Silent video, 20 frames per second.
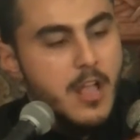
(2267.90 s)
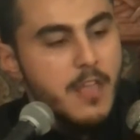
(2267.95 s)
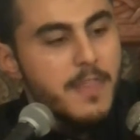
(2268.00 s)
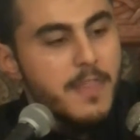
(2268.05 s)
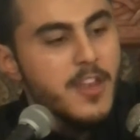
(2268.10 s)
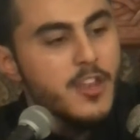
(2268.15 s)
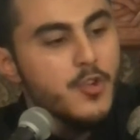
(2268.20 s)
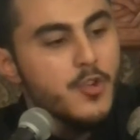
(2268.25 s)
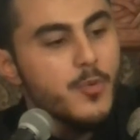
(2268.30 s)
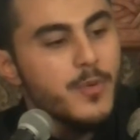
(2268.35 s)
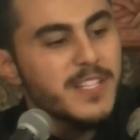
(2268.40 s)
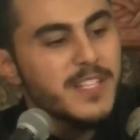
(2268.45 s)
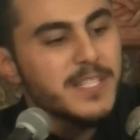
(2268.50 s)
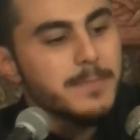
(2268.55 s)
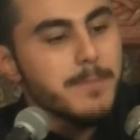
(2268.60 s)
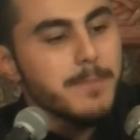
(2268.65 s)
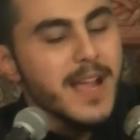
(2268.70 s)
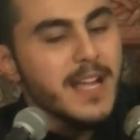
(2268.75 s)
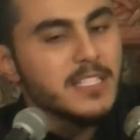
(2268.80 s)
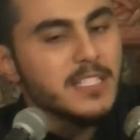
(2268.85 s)
Then you
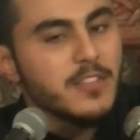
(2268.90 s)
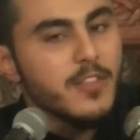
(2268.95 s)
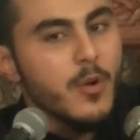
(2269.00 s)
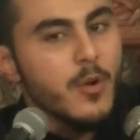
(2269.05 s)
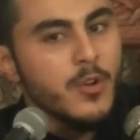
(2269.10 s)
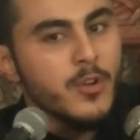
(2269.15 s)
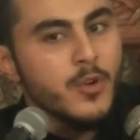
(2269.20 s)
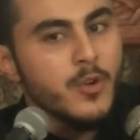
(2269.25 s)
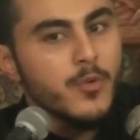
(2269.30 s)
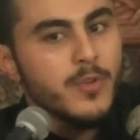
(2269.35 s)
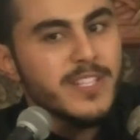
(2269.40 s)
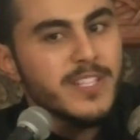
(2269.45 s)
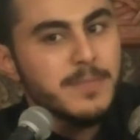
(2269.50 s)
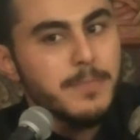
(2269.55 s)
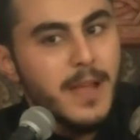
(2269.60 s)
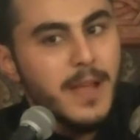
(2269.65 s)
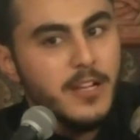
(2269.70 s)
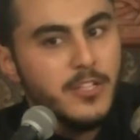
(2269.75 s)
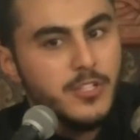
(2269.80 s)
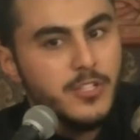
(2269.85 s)
respect the one who
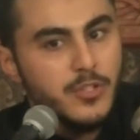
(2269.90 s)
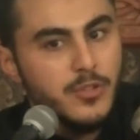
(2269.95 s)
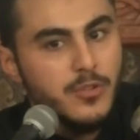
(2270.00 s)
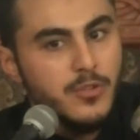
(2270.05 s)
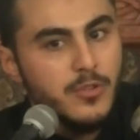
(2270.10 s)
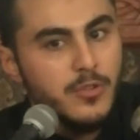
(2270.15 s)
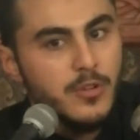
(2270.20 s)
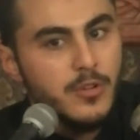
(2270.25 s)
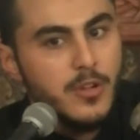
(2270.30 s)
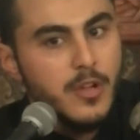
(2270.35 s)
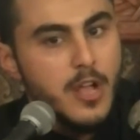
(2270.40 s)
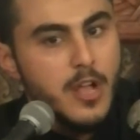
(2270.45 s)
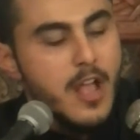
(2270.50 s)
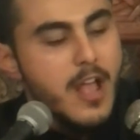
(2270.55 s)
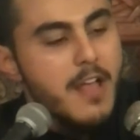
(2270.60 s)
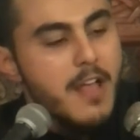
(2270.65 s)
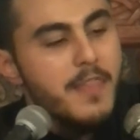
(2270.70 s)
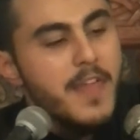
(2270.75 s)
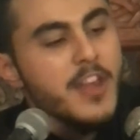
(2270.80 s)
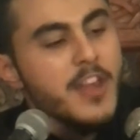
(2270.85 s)
respects you.
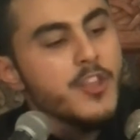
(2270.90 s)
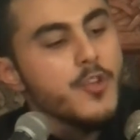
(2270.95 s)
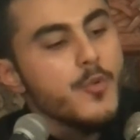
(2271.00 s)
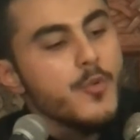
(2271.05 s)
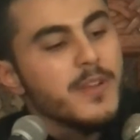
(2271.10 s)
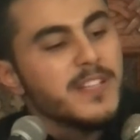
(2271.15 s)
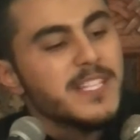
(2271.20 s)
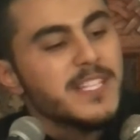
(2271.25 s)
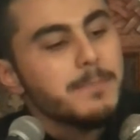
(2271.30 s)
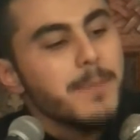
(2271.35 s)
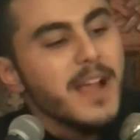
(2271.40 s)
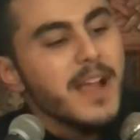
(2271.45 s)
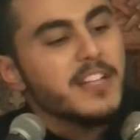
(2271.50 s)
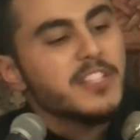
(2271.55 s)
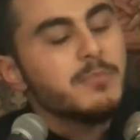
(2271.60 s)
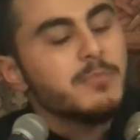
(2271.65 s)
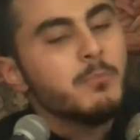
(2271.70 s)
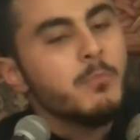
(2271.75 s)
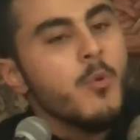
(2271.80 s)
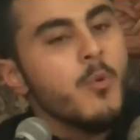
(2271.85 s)
Then you
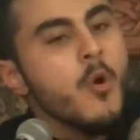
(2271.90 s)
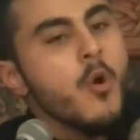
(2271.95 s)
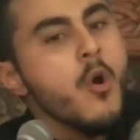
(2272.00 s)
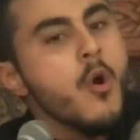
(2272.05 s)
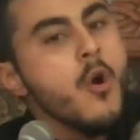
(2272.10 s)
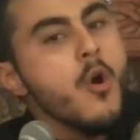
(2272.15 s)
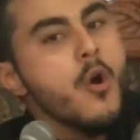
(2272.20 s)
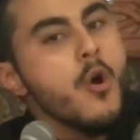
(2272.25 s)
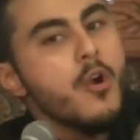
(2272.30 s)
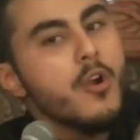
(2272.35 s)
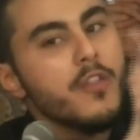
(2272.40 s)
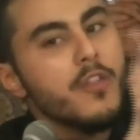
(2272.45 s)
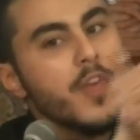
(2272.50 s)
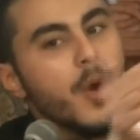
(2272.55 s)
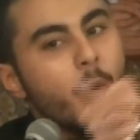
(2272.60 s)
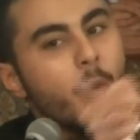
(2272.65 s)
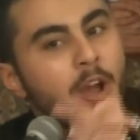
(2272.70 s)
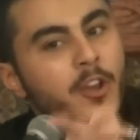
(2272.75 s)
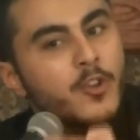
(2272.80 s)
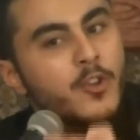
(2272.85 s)
respect more
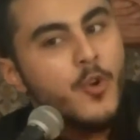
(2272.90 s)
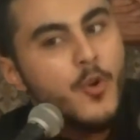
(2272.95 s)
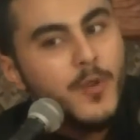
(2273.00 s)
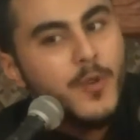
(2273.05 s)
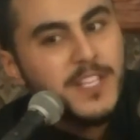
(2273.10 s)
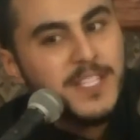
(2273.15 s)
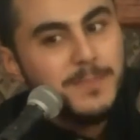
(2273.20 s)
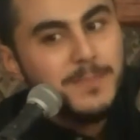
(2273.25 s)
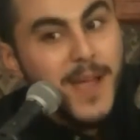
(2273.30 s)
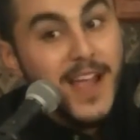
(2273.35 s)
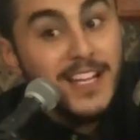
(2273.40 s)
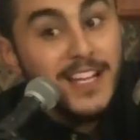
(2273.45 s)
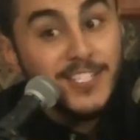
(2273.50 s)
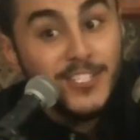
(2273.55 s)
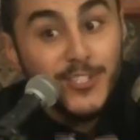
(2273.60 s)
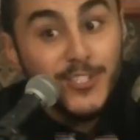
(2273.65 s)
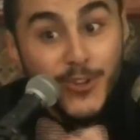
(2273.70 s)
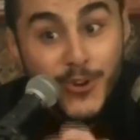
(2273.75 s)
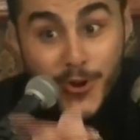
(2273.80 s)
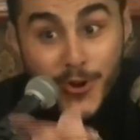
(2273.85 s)
the one who
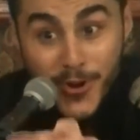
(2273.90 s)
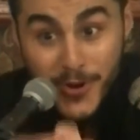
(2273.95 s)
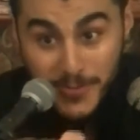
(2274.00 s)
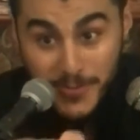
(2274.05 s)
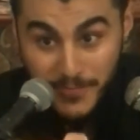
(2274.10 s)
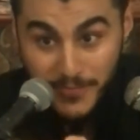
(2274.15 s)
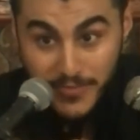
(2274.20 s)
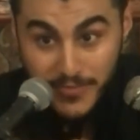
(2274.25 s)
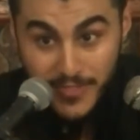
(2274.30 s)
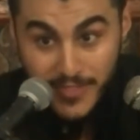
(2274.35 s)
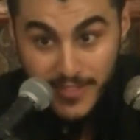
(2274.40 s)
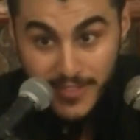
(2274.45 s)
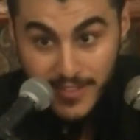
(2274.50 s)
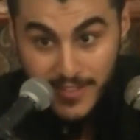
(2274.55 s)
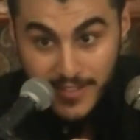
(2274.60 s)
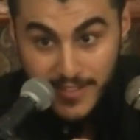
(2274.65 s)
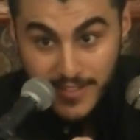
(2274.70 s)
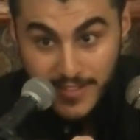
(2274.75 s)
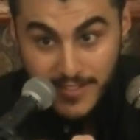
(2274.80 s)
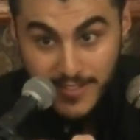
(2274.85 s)
respects you.
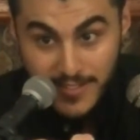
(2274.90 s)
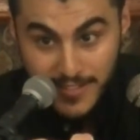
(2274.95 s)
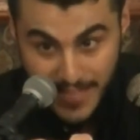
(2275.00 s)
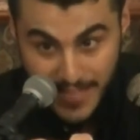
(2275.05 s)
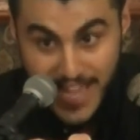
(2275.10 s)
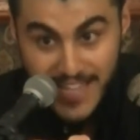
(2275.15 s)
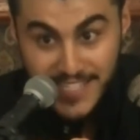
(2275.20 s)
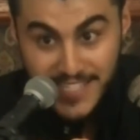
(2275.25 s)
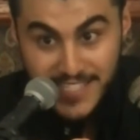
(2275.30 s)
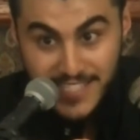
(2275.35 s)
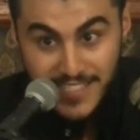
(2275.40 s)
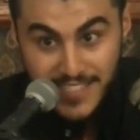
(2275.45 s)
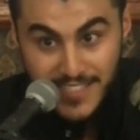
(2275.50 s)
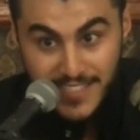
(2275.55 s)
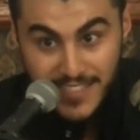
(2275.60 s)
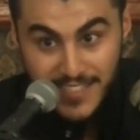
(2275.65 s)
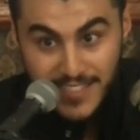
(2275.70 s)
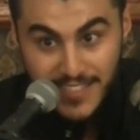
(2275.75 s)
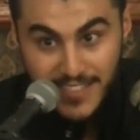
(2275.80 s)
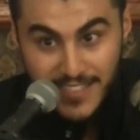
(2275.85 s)
Yes?
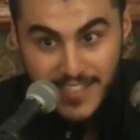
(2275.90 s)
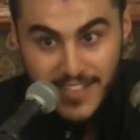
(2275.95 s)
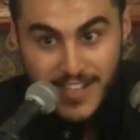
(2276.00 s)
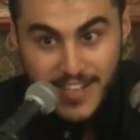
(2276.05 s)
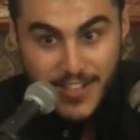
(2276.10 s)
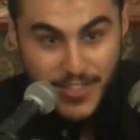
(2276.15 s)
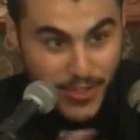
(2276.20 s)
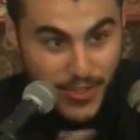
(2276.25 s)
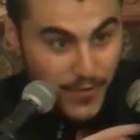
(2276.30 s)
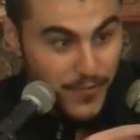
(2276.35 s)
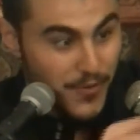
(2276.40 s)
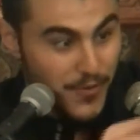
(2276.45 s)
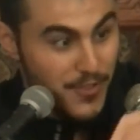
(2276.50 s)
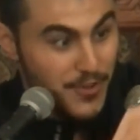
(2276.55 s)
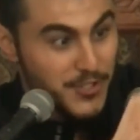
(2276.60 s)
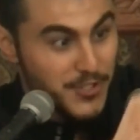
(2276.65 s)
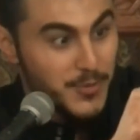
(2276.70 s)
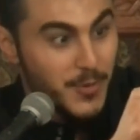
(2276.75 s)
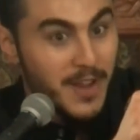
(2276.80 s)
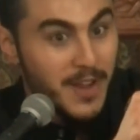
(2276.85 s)
Therefore
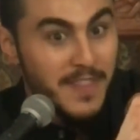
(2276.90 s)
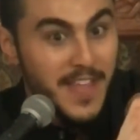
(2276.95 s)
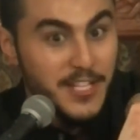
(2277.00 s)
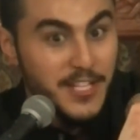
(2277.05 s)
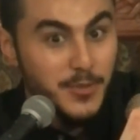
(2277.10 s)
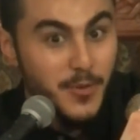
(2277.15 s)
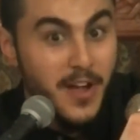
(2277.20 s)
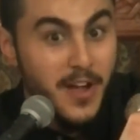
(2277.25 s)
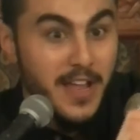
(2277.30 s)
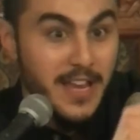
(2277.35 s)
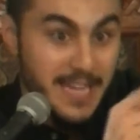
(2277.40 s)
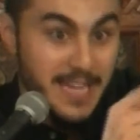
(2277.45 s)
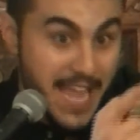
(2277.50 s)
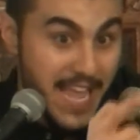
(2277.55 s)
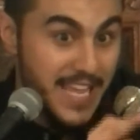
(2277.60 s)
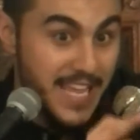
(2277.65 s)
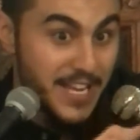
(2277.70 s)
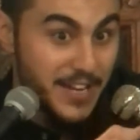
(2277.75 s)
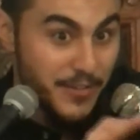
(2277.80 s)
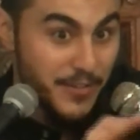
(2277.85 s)
there's one that's what?
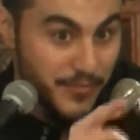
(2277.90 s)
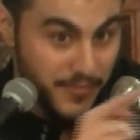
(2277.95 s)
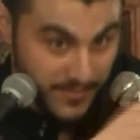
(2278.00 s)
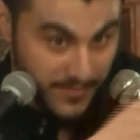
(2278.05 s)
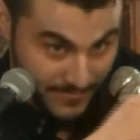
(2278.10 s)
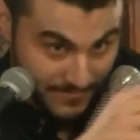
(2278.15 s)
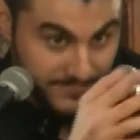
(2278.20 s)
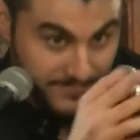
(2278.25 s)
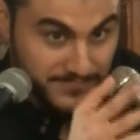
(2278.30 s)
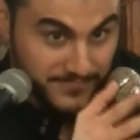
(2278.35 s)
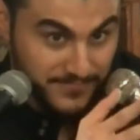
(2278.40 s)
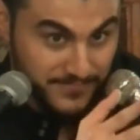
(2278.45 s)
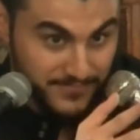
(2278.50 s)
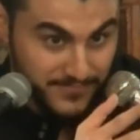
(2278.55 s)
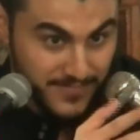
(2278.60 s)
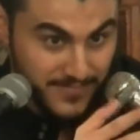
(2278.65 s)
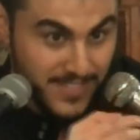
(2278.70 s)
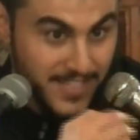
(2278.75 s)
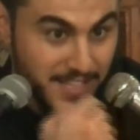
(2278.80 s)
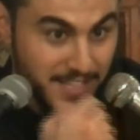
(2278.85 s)
Negative.
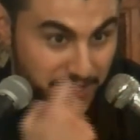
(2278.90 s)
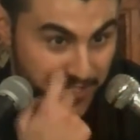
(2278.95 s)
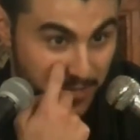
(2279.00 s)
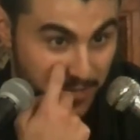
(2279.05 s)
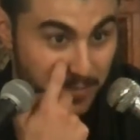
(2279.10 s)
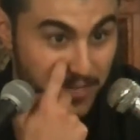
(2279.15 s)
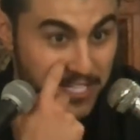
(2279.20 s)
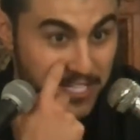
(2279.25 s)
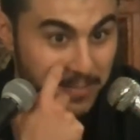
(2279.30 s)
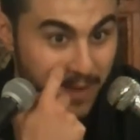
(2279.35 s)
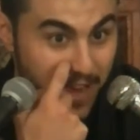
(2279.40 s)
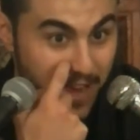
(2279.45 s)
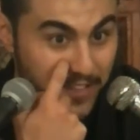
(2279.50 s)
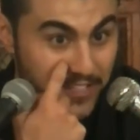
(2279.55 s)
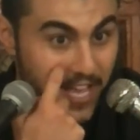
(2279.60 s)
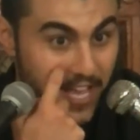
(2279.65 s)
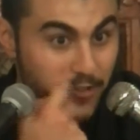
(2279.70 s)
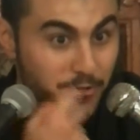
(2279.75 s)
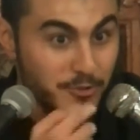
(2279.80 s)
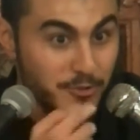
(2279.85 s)
Somebody
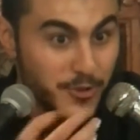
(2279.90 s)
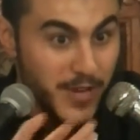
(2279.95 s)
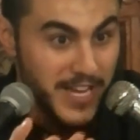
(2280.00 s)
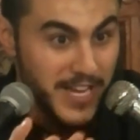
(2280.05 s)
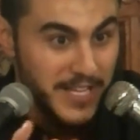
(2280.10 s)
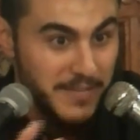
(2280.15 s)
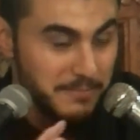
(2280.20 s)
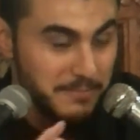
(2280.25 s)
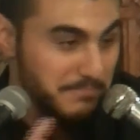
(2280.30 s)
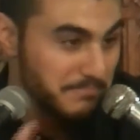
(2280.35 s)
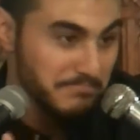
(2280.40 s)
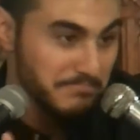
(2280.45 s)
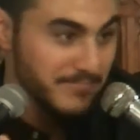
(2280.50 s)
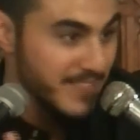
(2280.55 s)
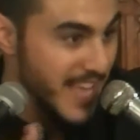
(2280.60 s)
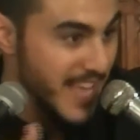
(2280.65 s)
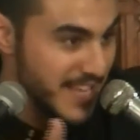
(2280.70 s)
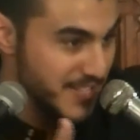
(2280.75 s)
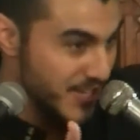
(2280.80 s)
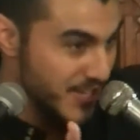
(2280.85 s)
smiles at you, you hit him.
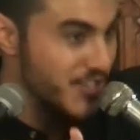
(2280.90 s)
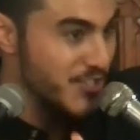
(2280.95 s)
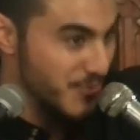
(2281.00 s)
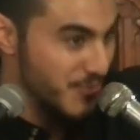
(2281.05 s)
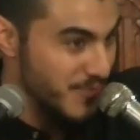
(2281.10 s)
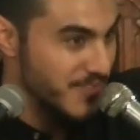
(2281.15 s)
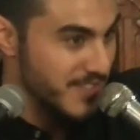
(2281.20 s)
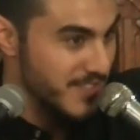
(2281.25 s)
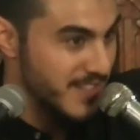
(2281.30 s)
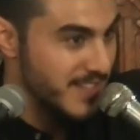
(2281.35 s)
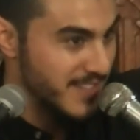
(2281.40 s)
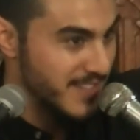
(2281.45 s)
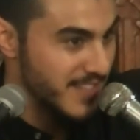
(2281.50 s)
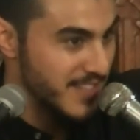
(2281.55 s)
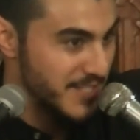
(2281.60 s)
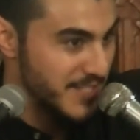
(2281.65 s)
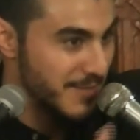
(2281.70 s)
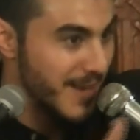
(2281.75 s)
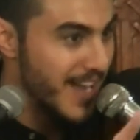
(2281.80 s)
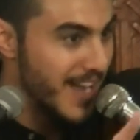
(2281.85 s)
He has issues.
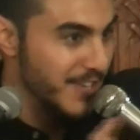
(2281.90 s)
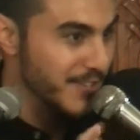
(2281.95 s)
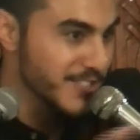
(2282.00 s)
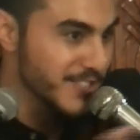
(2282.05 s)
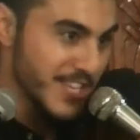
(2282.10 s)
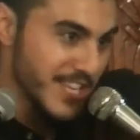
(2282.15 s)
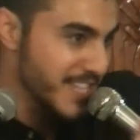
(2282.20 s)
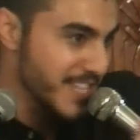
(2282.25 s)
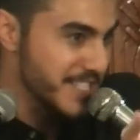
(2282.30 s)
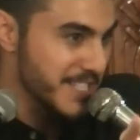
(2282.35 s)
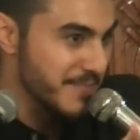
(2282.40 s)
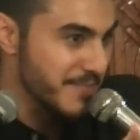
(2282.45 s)
He smiles, he hits